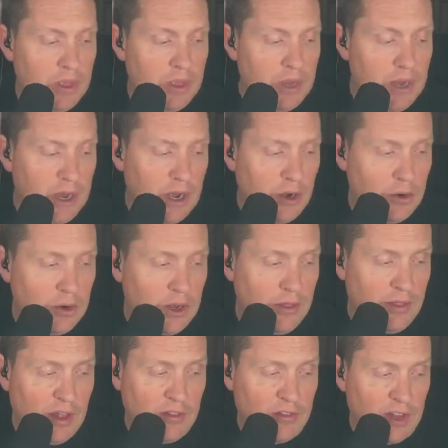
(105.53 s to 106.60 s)
Now, and
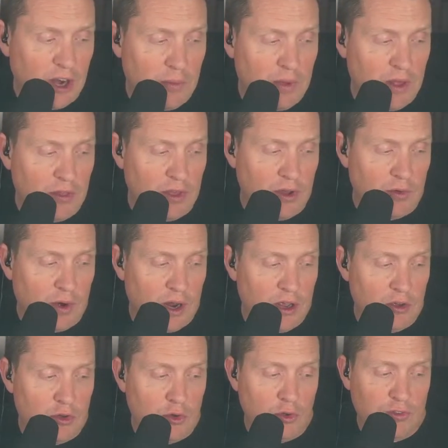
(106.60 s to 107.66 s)
that's not a big thing, right?
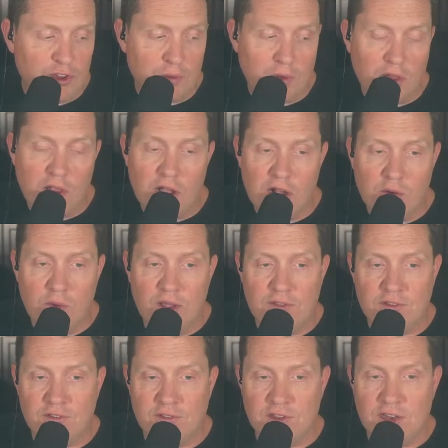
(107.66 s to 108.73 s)
Google's come a long way
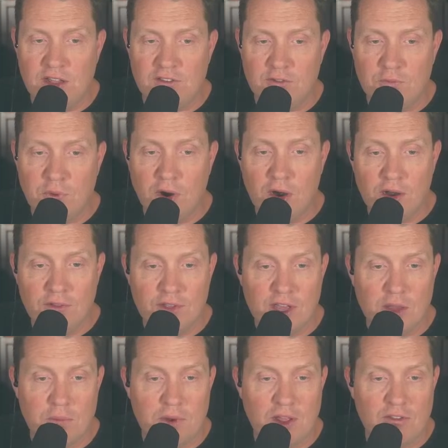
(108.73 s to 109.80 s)
since the days of Bard. The
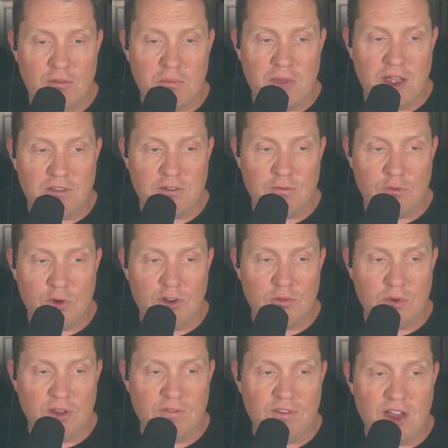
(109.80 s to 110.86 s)
company has a massive
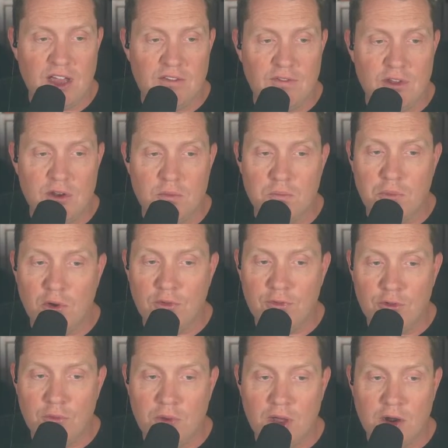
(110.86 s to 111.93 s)
2025 and both
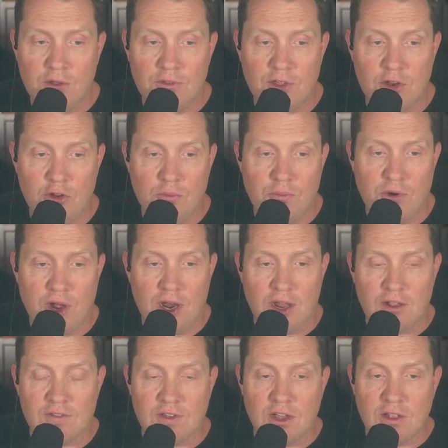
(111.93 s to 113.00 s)
new models and new
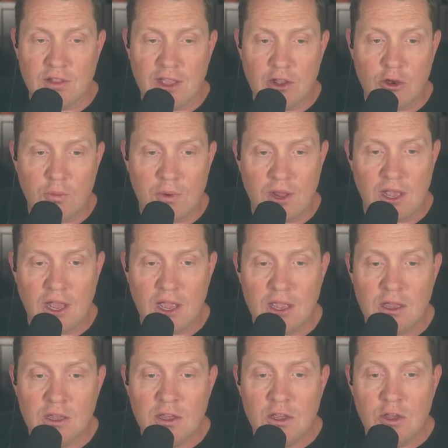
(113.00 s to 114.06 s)
products. Unlike OpenAI,
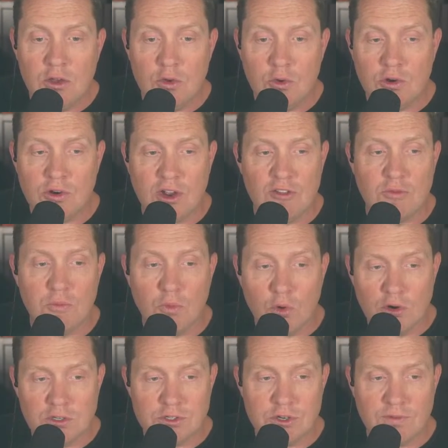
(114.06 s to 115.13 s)
Google creates
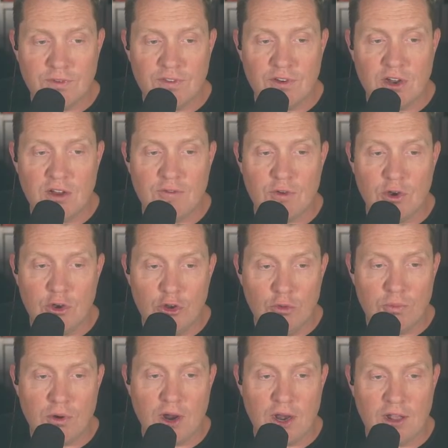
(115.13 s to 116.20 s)
more surface area for new
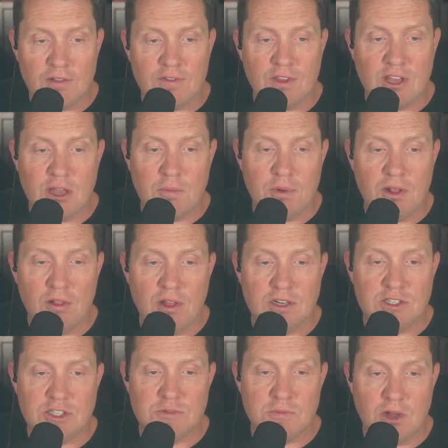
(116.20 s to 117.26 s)
products. The company
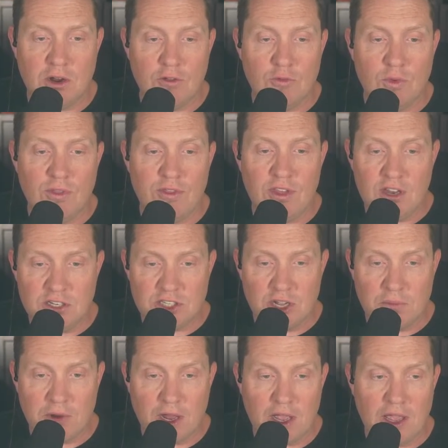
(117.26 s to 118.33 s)
launches models within
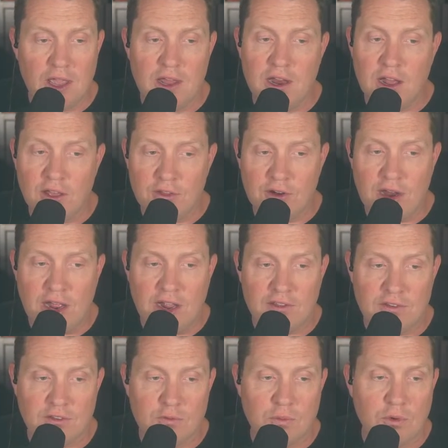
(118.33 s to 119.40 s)
Gemini and other
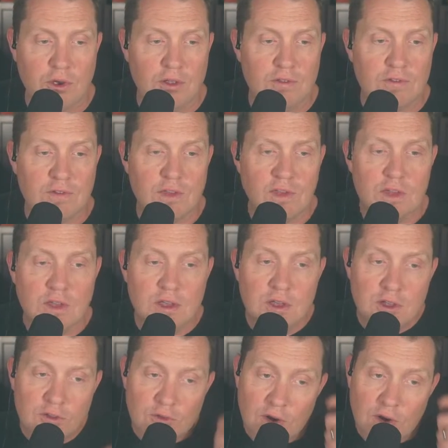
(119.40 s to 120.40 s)
access points. So, on